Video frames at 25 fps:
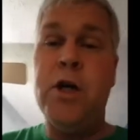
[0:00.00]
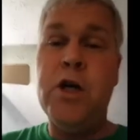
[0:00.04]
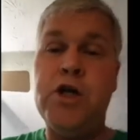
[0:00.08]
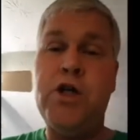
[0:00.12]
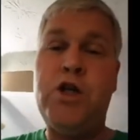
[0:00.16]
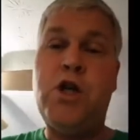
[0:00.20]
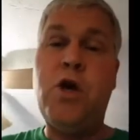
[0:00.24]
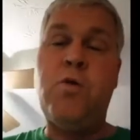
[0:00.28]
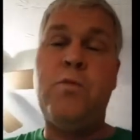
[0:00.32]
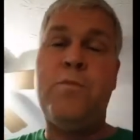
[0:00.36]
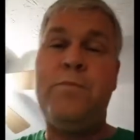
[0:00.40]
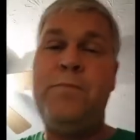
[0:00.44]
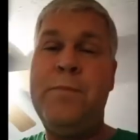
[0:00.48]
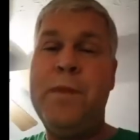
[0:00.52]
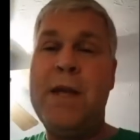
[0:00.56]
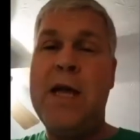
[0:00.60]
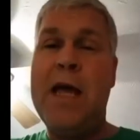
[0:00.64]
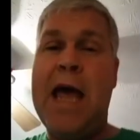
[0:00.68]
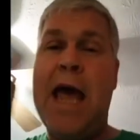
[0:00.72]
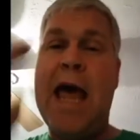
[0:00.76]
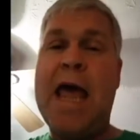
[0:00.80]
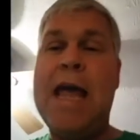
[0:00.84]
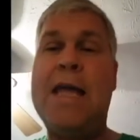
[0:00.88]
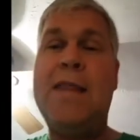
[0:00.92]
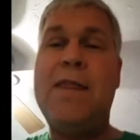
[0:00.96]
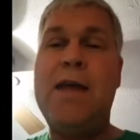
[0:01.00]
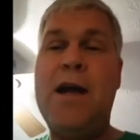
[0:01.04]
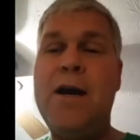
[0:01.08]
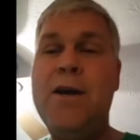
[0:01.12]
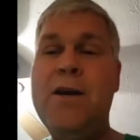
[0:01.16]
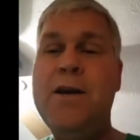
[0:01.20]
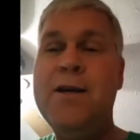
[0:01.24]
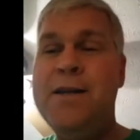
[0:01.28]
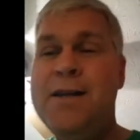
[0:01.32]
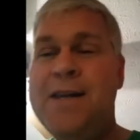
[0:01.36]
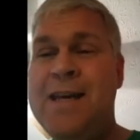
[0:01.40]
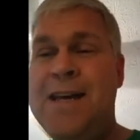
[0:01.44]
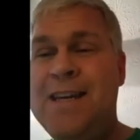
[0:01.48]
So hang in there.
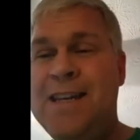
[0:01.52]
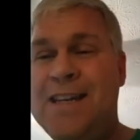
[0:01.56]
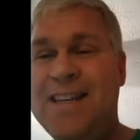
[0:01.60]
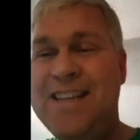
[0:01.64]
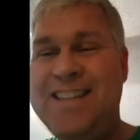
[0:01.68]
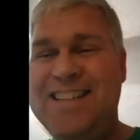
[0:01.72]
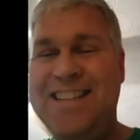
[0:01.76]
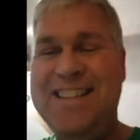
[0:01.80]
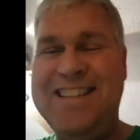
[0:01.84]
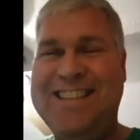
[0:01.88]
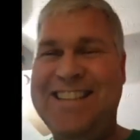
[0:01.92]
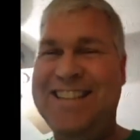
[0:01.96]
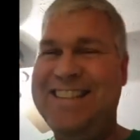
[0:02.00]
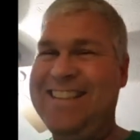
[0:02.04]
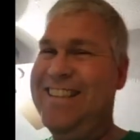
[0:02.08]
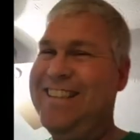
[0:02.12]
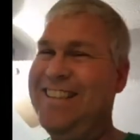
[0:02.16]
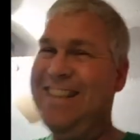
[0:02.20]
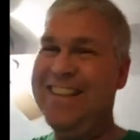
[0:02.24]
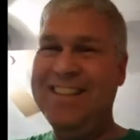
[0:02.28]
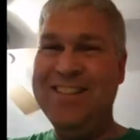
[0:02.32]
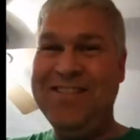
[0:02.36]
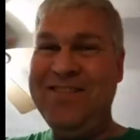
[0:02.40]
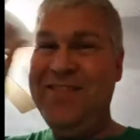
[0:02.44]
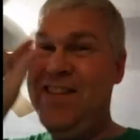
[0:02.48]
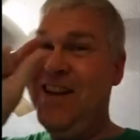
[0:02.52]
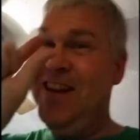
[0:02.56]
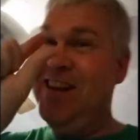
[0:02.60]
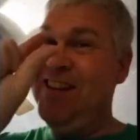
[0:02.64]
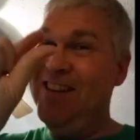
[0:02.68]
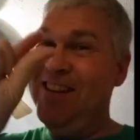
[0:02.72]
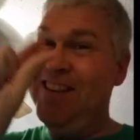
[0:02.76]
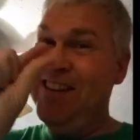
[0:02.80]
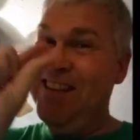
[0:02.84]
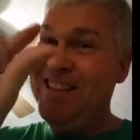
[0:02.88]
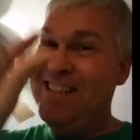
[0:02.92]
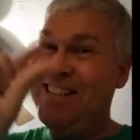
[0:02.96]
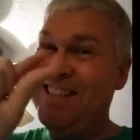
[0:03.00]
We're
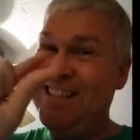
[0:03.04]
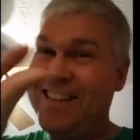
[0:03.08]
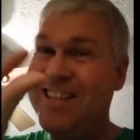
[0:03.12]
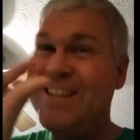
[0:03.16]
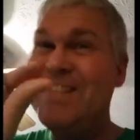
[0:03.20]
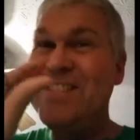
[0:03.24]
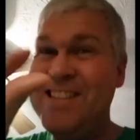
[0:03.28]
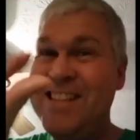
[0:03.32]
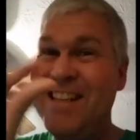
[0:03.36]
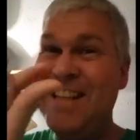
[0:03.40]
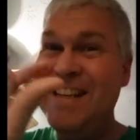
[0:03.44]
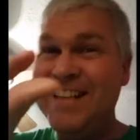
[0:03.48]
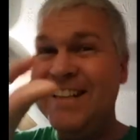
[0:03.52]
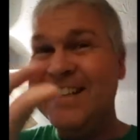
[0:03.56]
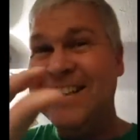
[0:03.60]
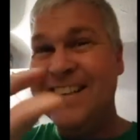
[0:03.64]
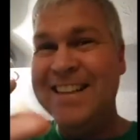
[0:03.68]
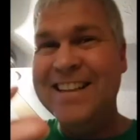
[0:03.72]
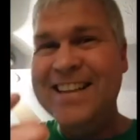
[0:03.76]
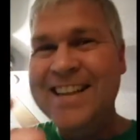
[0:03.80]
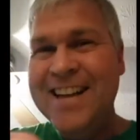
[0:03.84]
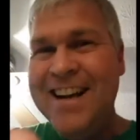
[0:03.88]
this close to eating.